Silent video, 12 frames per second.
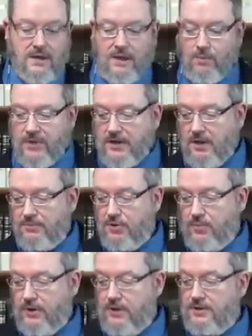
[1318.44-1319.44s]
And we come to
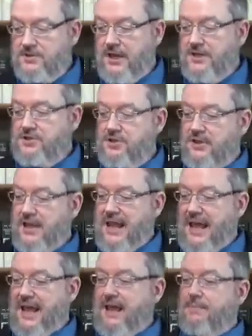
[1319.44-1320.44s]
the realization that
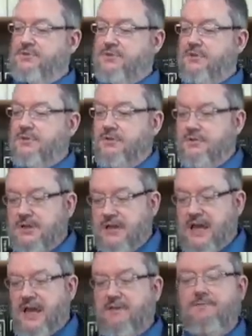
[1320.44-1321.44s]

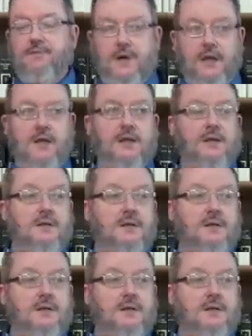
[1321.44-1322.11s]
absolutely every